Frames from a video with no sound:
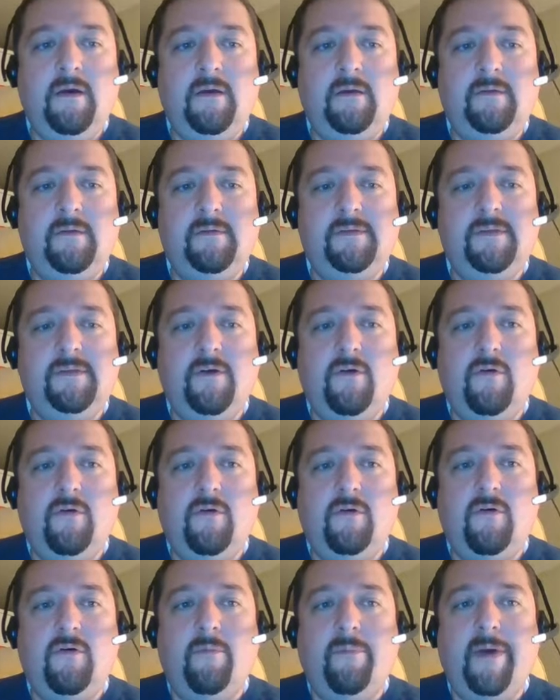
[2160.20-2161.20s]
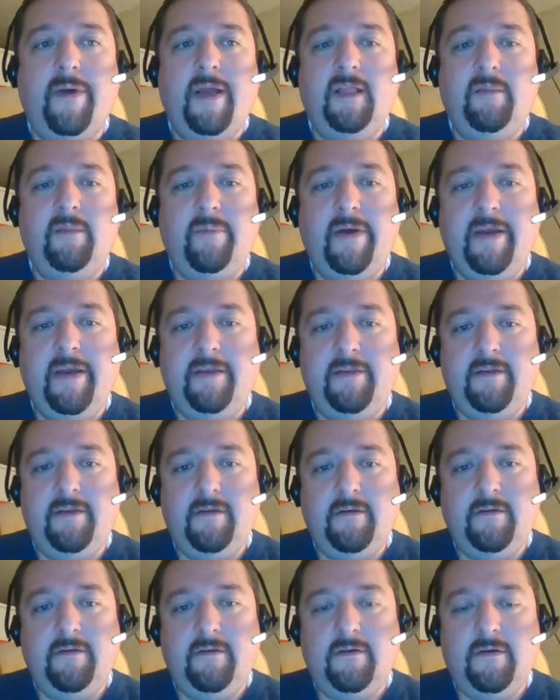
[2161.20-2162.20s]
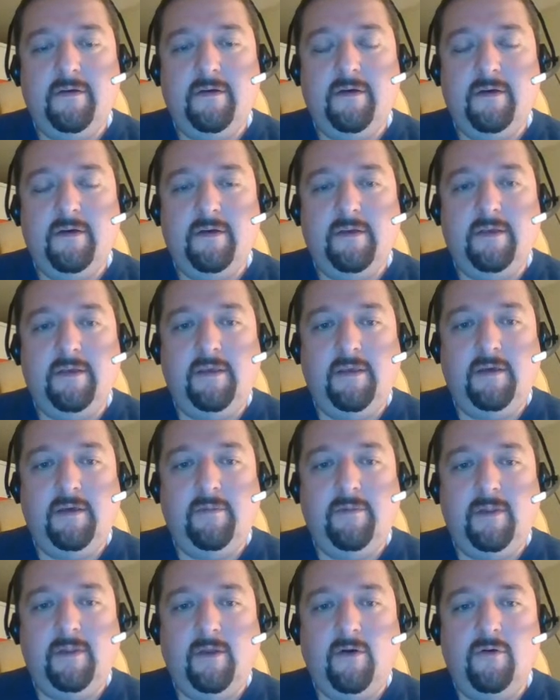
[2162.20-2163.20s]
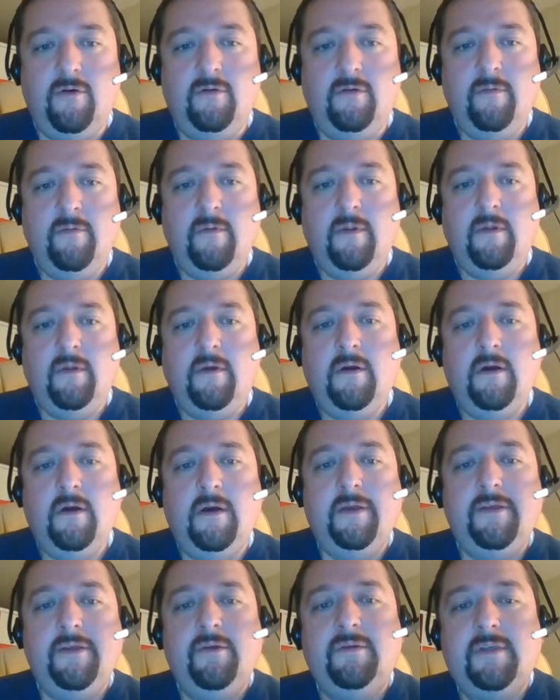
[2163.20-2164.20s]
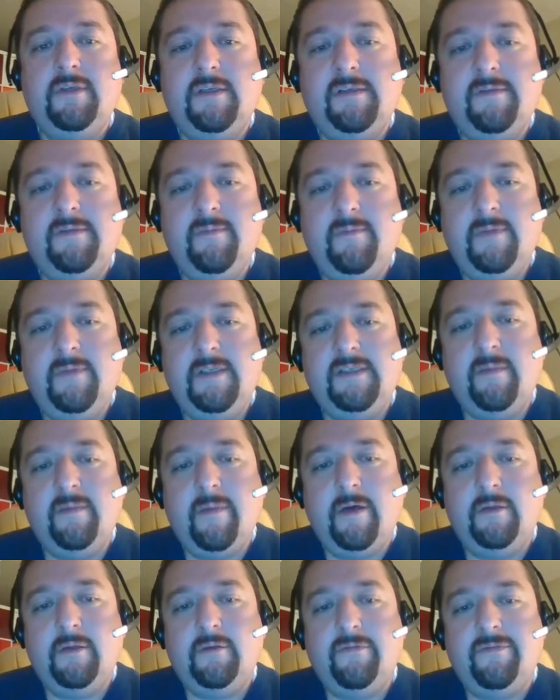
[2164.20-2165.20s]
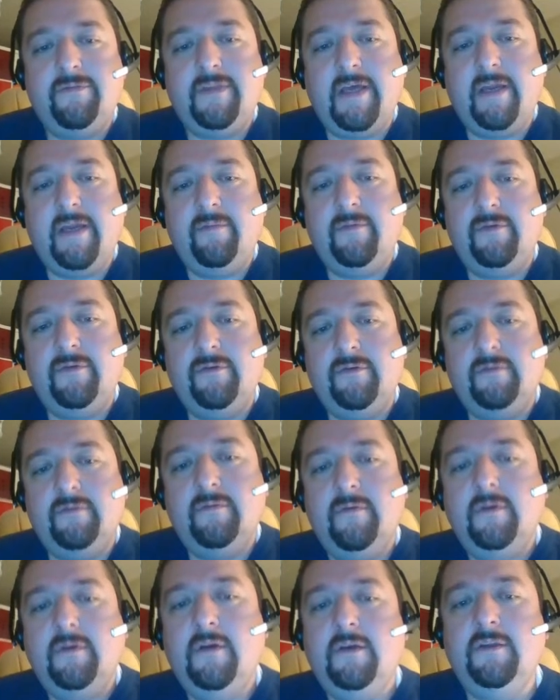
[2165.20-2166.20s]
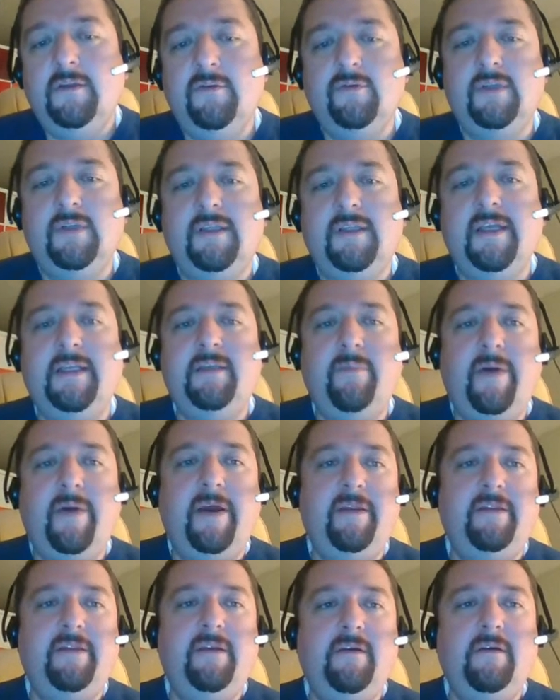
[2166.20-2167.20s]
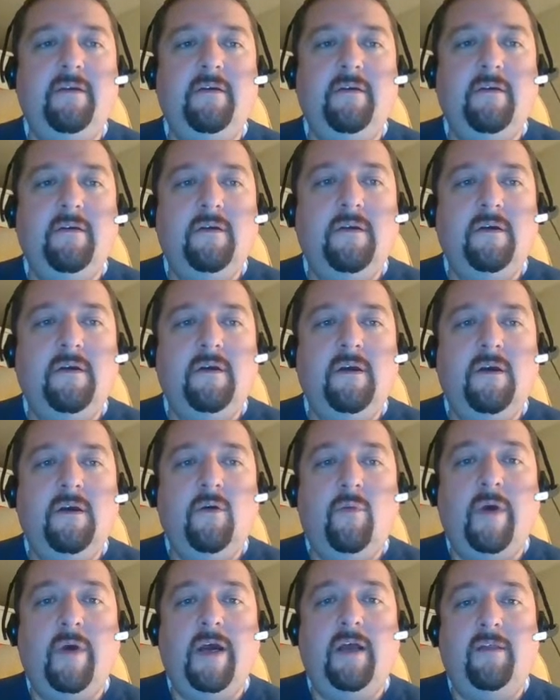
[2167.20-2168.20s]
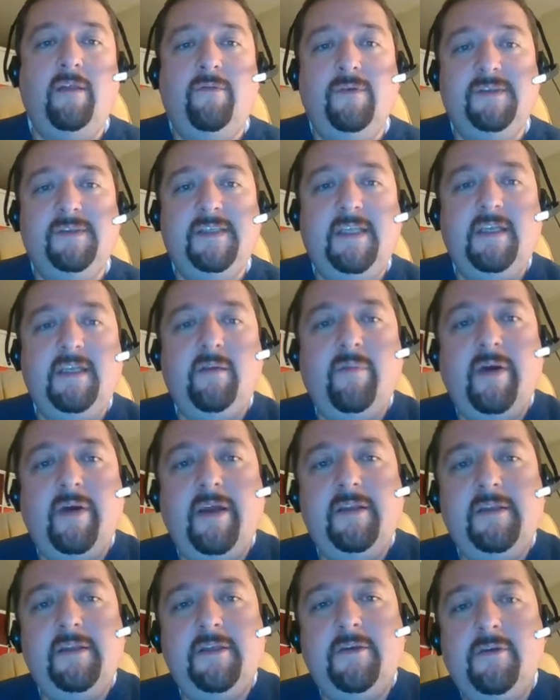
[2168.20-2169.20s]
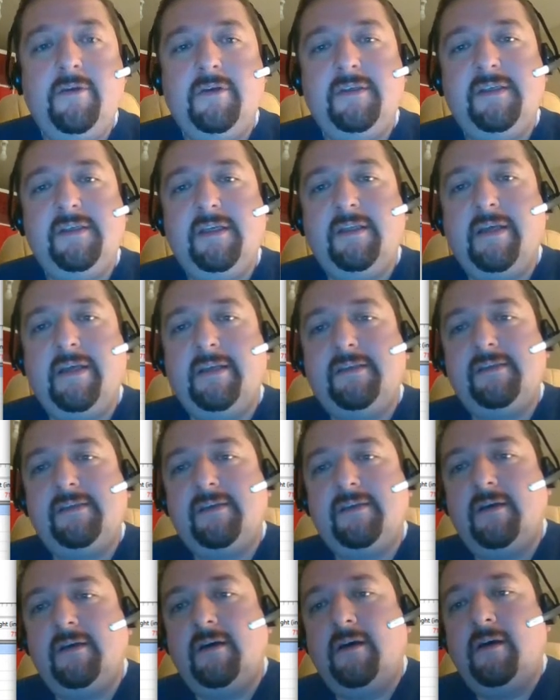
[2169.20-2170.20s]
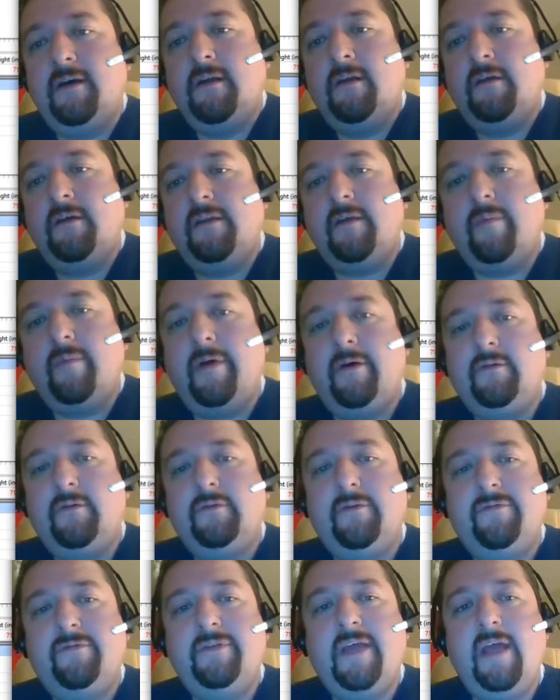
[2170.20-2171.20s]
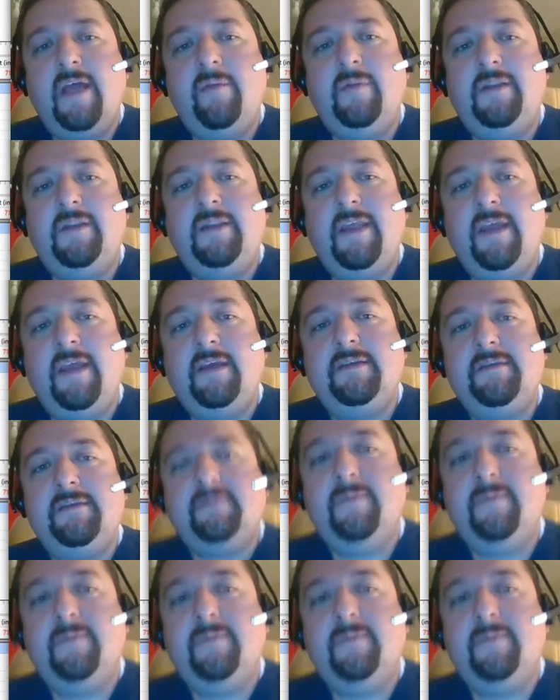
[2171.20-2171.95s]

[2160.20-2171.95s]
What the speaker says: So compiled binding here below uses this amount of time to do the data binding, while for static binding you can see that's the amount of time it takes